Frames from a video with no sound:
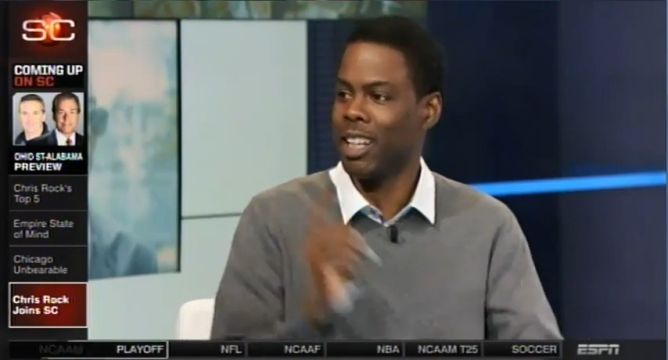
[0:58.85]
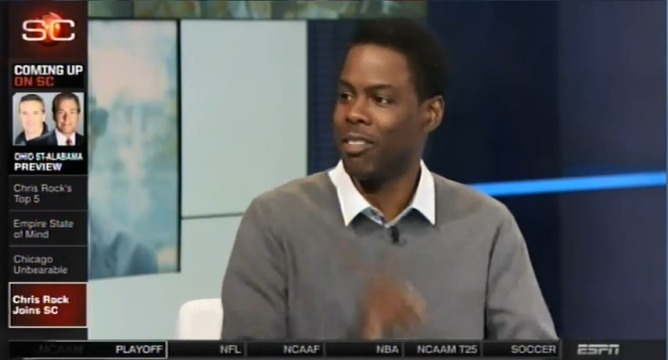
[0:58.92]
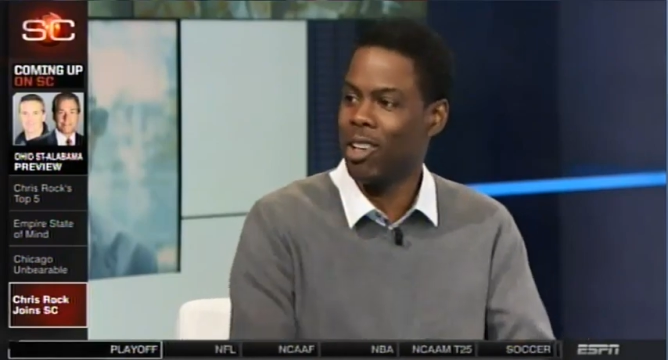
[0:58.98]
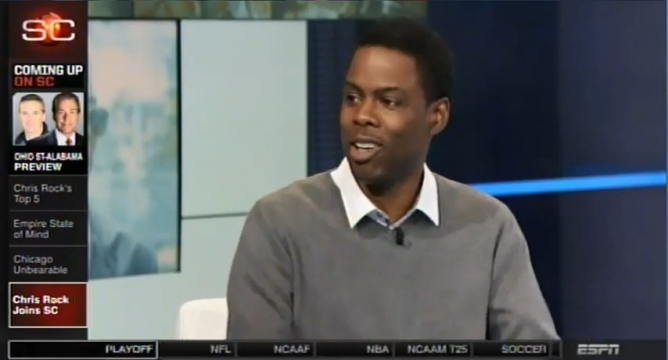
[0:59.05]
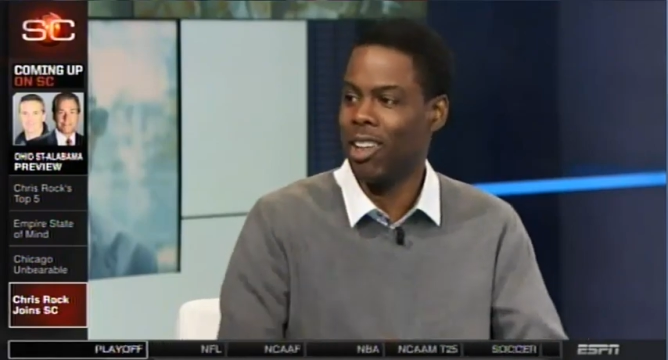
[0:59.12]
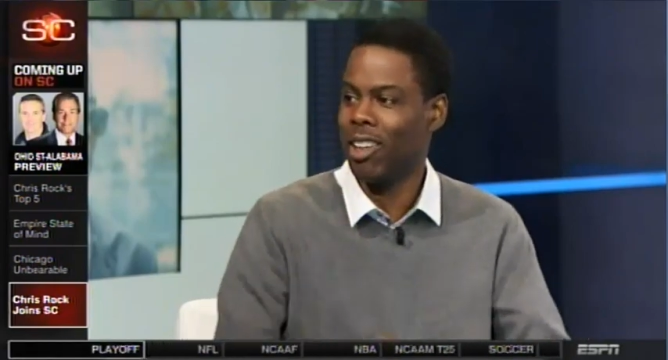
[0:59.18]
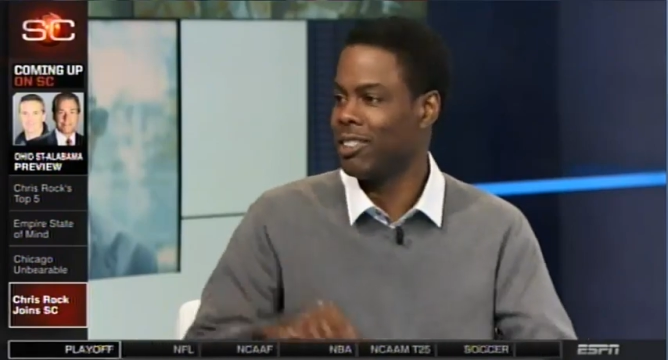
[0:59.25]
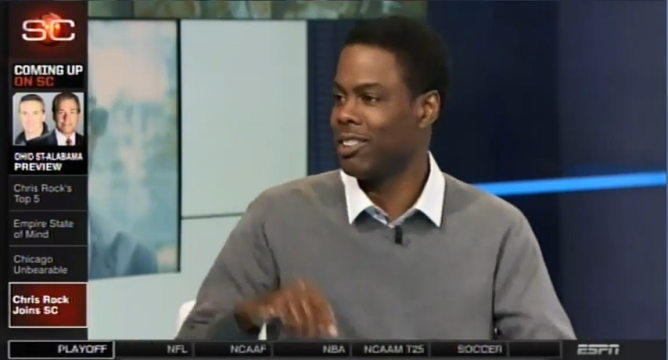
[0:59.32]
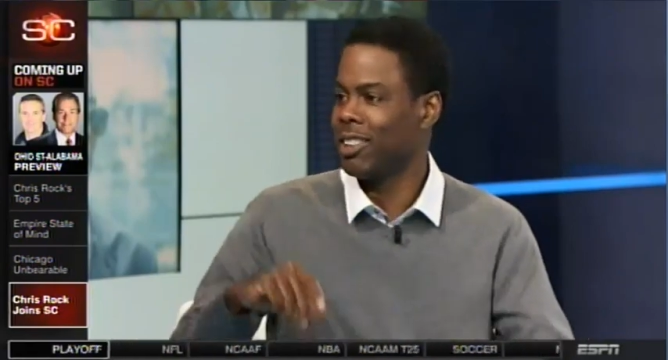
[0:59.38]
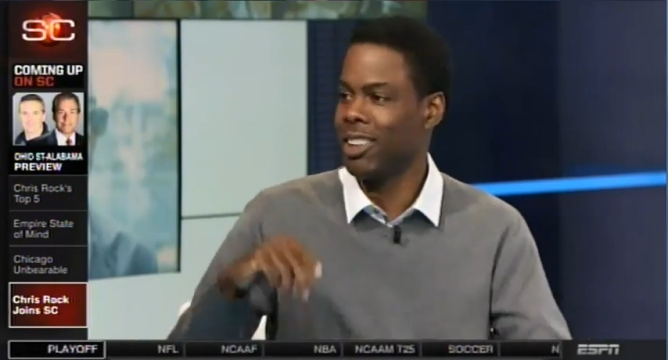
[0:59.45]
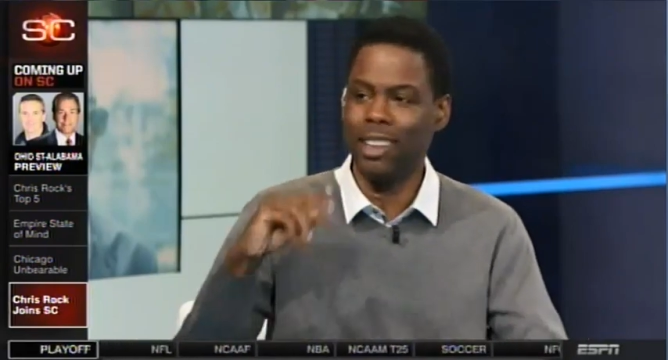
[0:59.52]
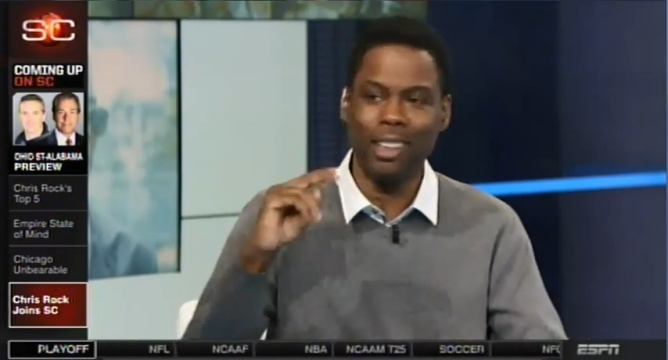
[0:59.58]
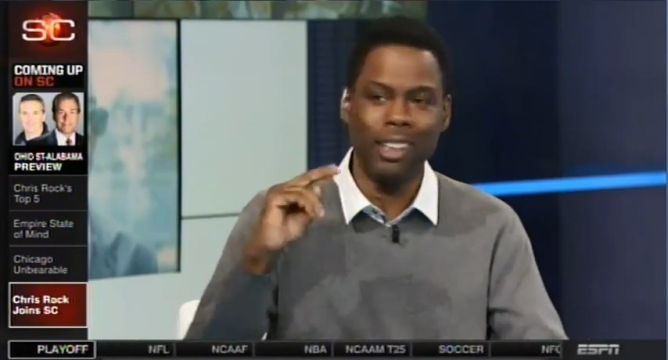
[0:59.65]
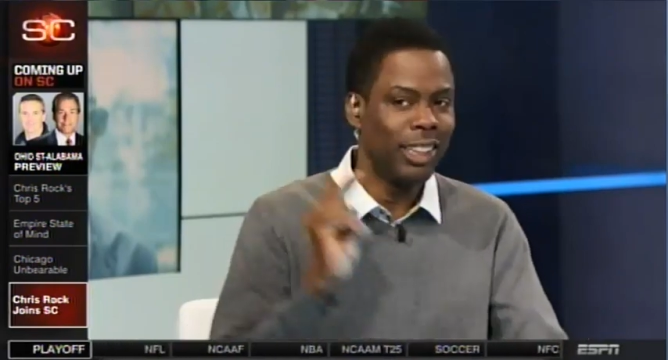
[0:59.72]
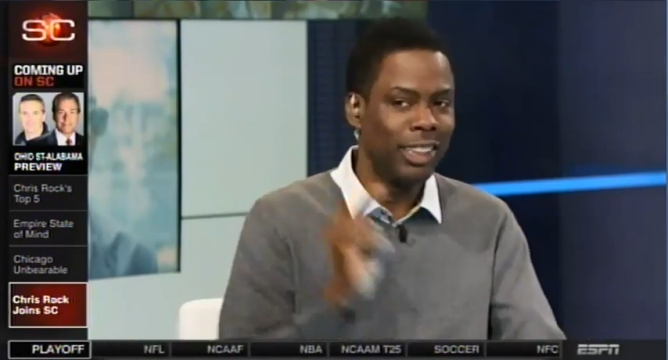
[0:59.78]
Kevin Hart's in
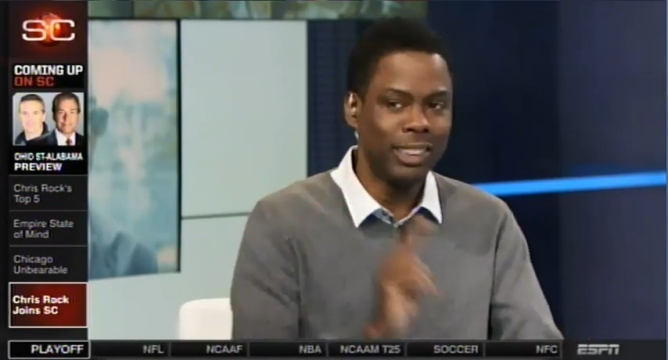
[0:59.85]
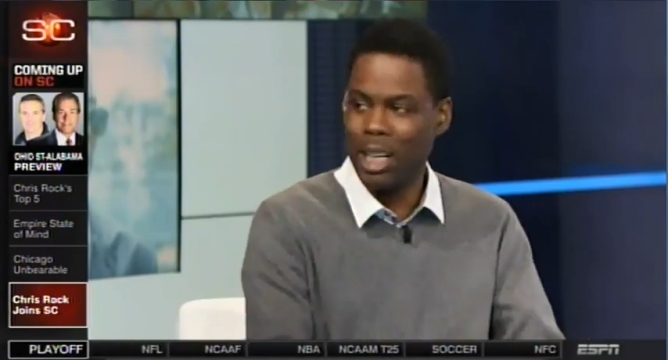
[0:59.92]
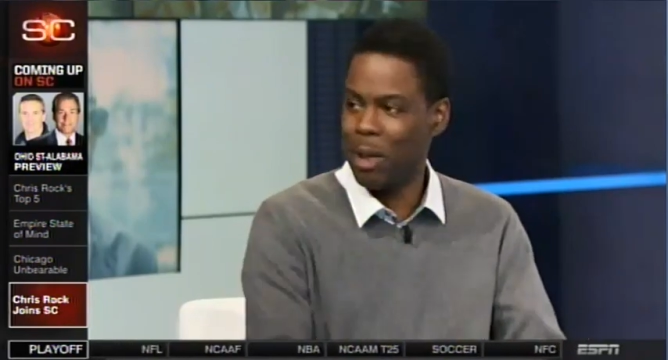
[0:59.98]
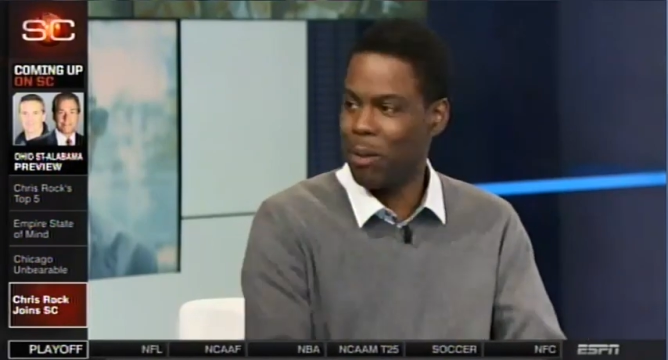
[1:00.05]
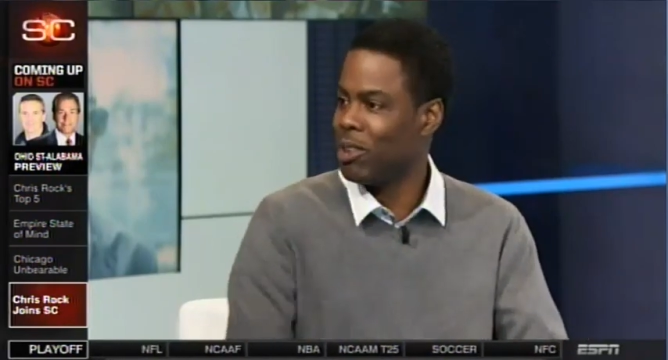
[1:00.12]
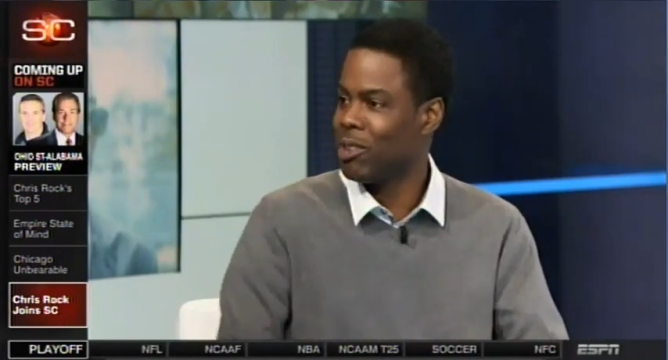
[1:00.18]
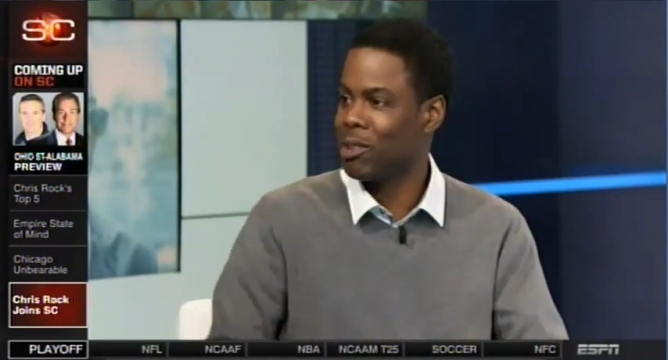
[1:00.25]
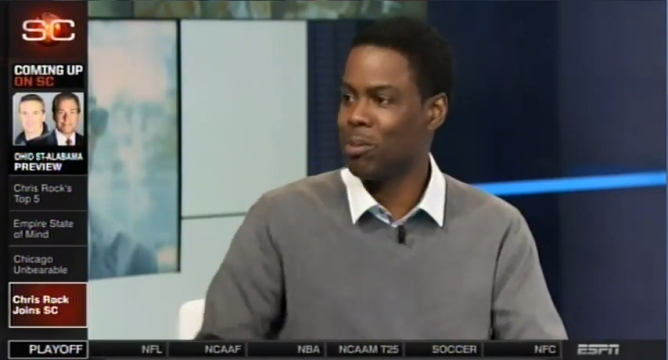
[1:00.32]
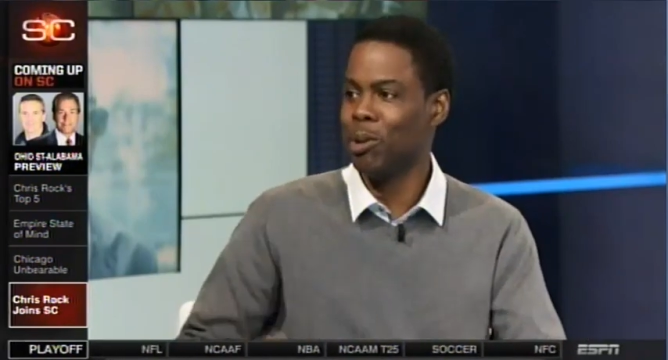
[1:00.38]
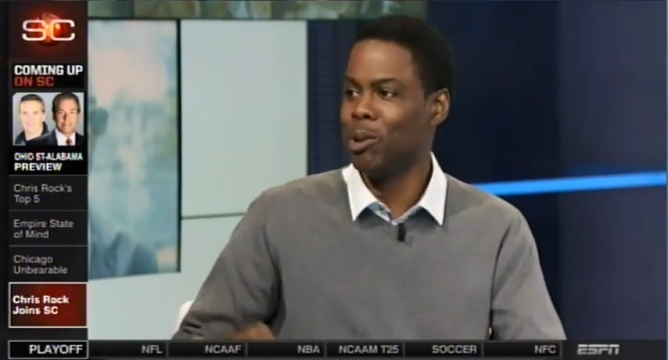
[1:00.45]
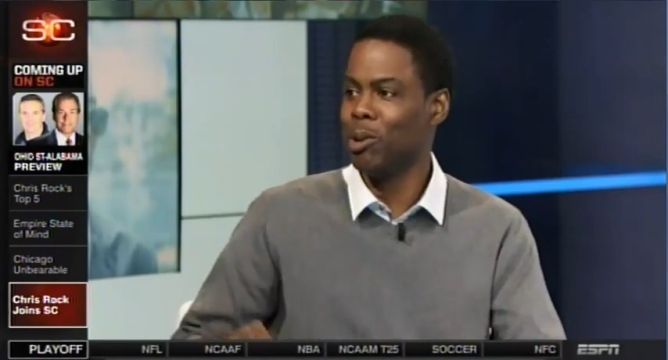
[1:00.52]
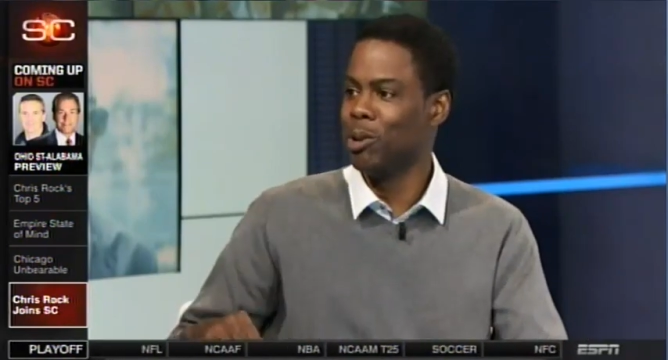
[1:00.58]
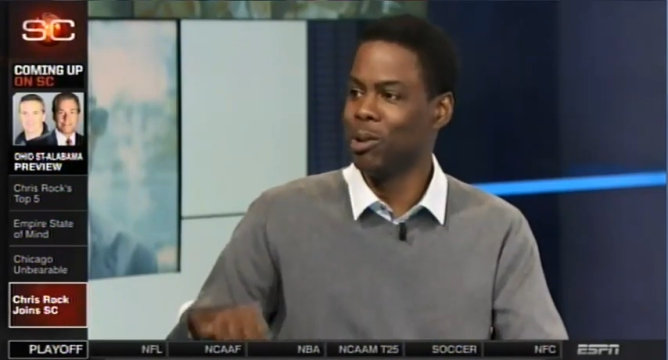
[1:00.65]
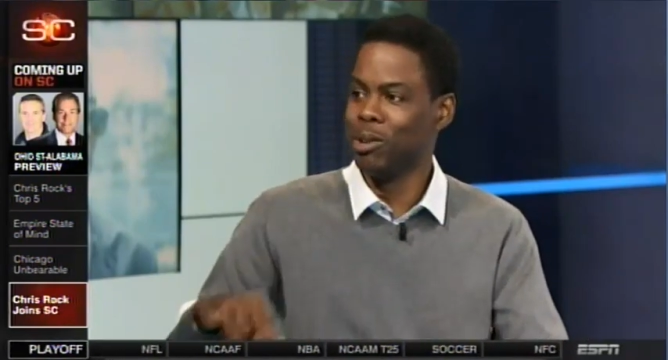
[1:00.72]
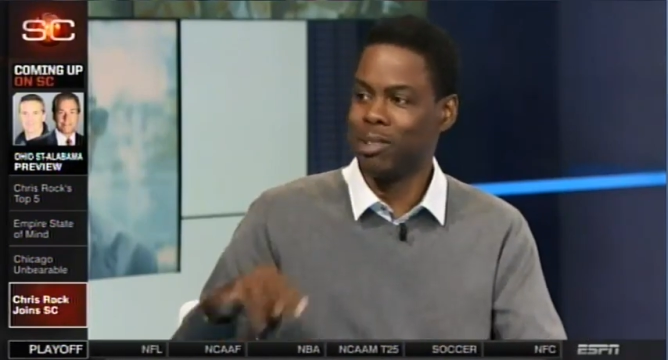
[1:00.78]
it, J.B.
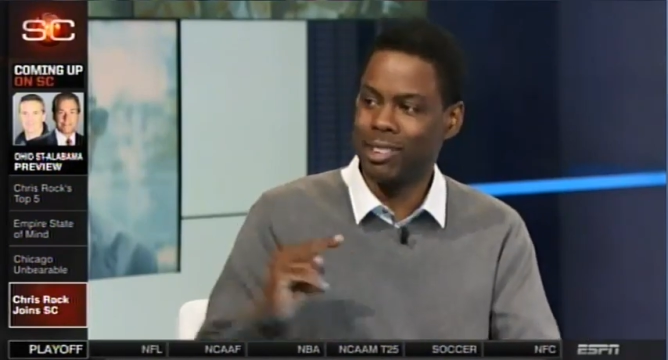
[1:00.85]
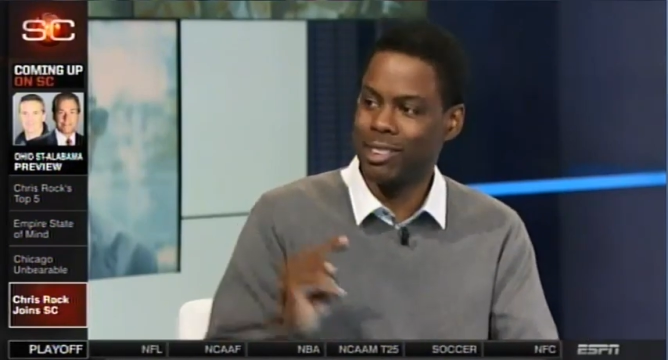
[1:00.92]
Smooth.